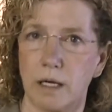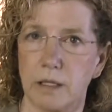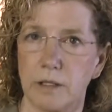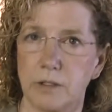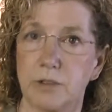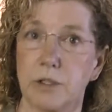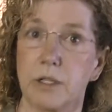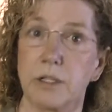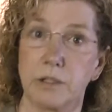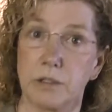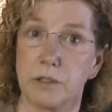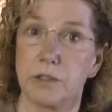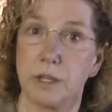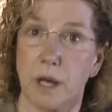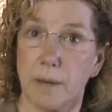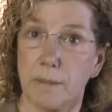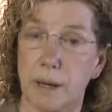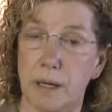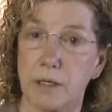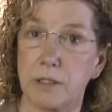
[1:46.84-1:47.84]
signals
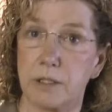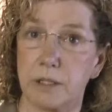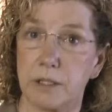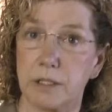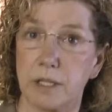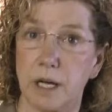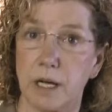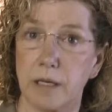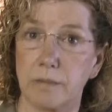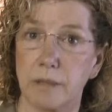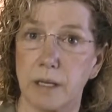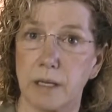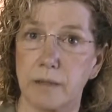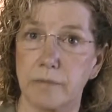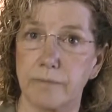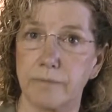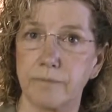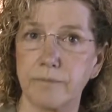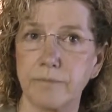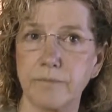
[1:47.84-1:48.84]
up onto the timeline.
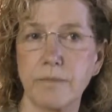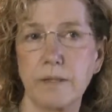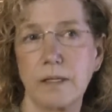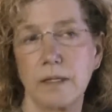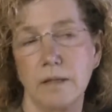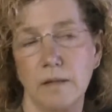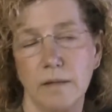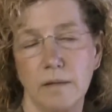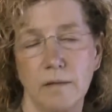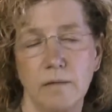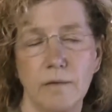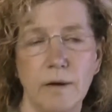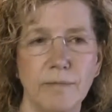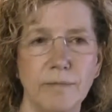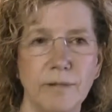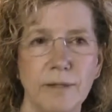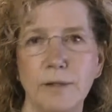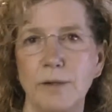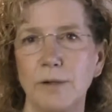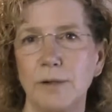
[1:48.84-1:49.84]

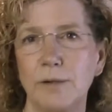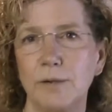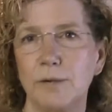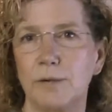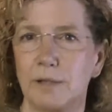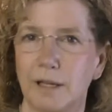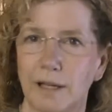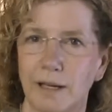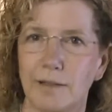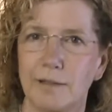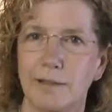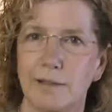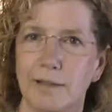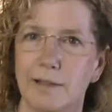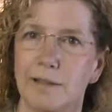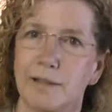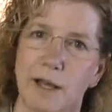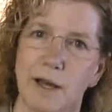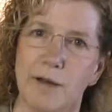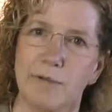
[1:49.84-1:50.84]
Roughly, you cut
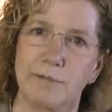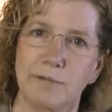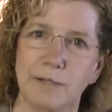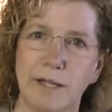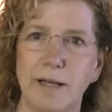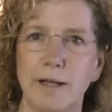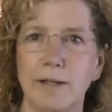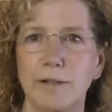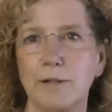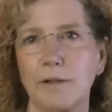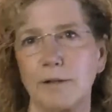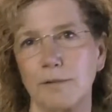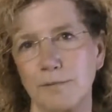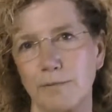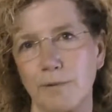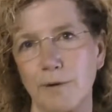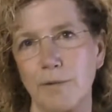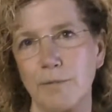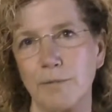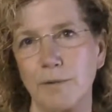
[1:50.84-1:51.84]
the left and
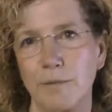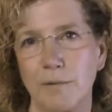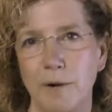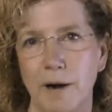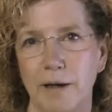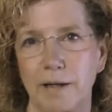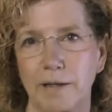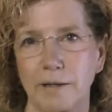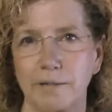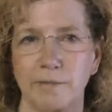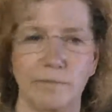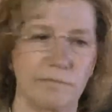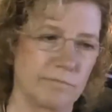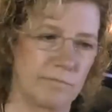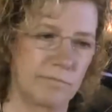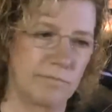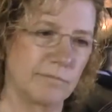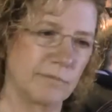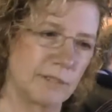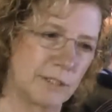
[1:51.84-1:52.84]
conform the right.
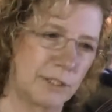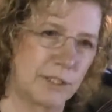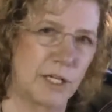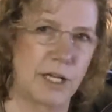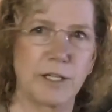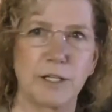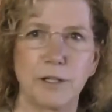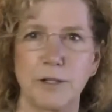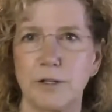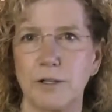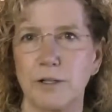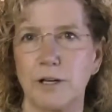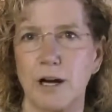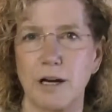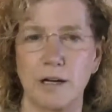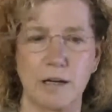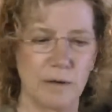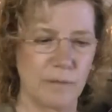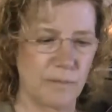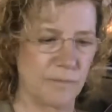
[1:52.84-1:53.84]
Check your
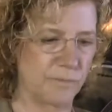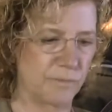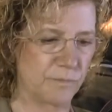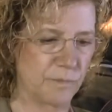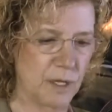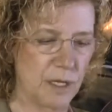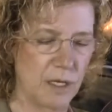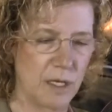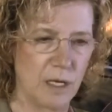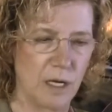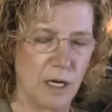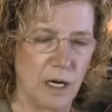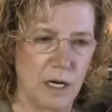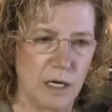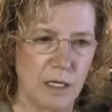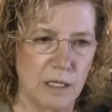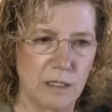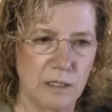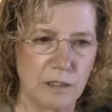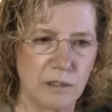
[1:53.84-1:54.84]

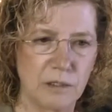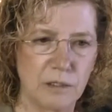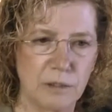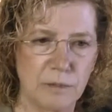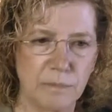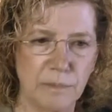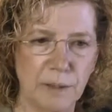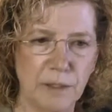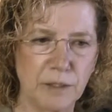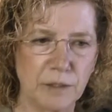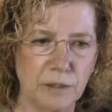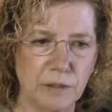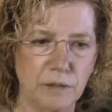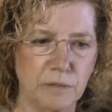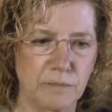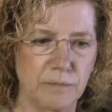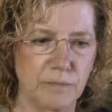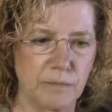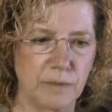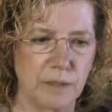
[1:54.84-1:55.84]

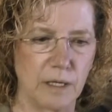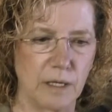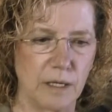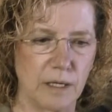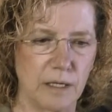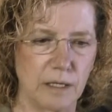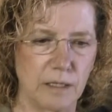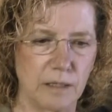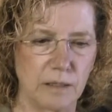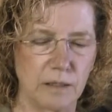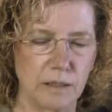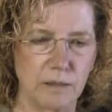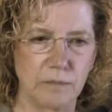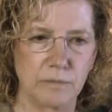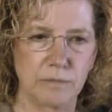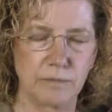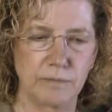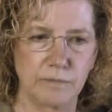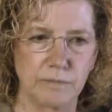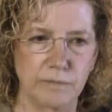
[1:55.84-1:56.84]
spatial
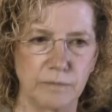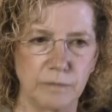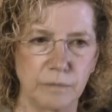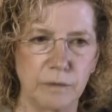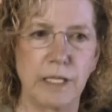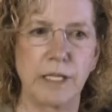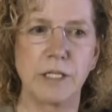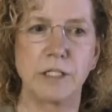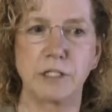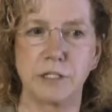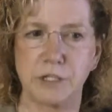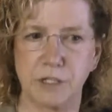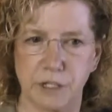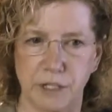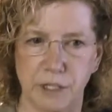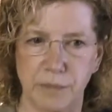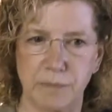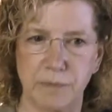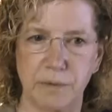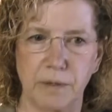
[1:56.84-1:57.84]

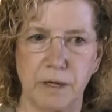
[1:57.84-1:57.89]
relationship